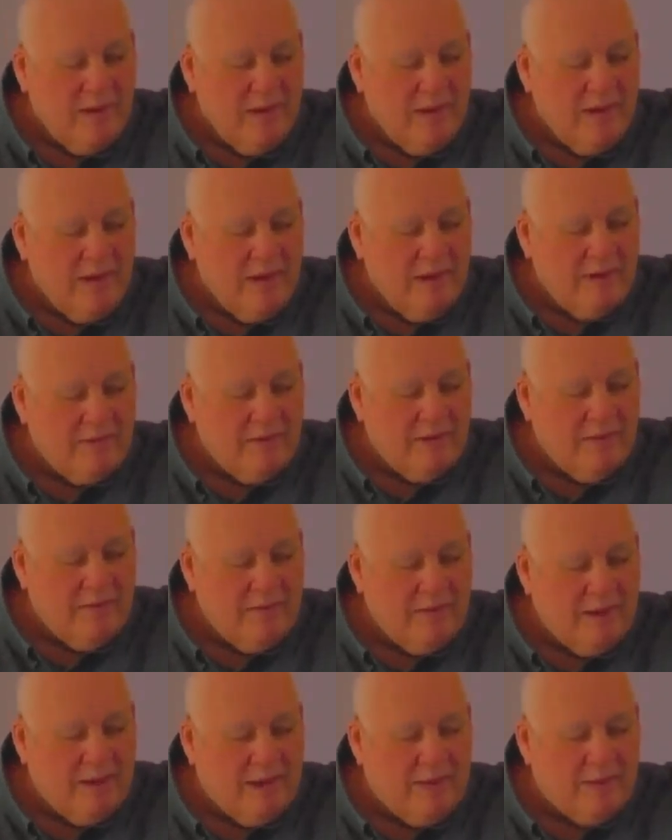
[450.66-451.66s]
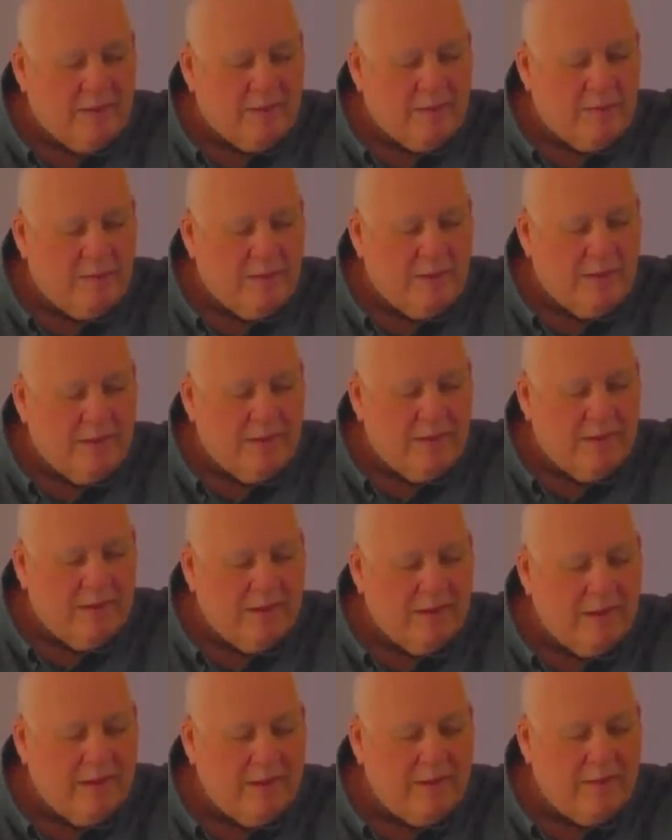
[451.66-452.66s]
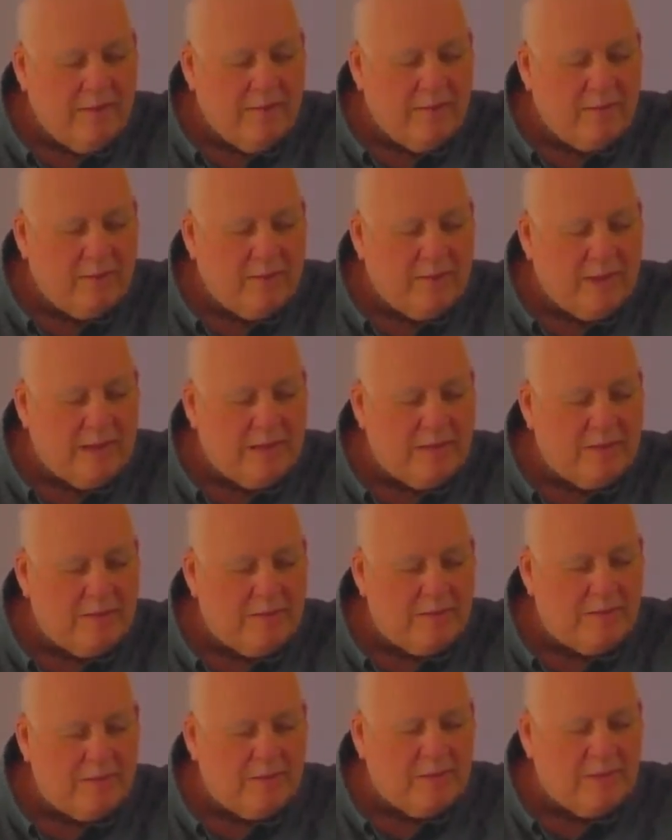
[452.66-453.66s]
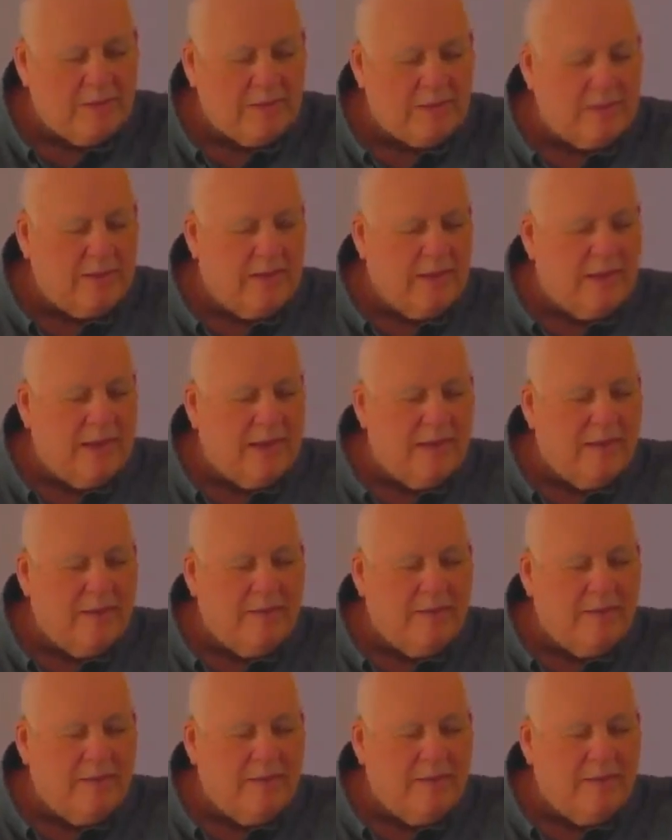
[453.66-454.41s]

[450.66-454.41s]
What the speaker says: Heavenly Father, we thank you and praise you for this day.